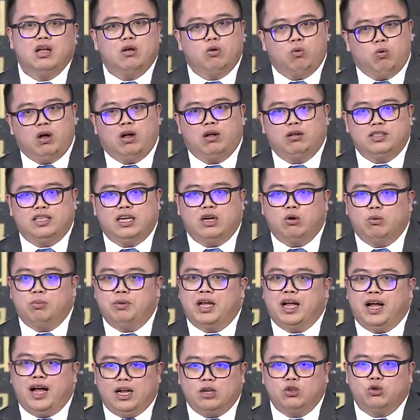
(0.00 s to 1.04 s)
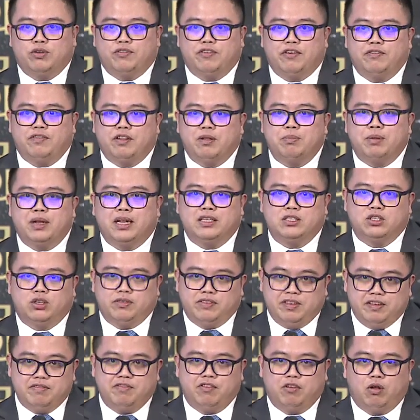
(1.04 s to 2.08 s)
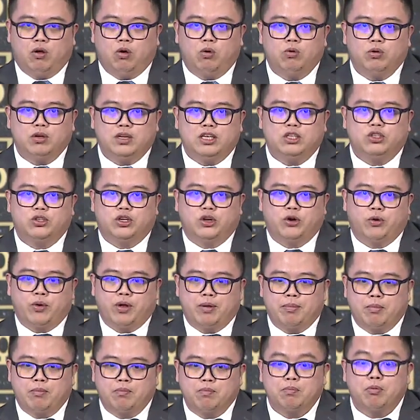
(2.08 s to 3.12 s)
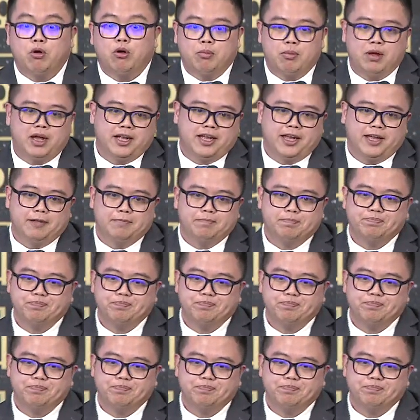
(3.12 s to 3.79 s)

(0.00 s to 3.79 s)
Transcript: well, there will be 150 billions of inflow into Korean bond market.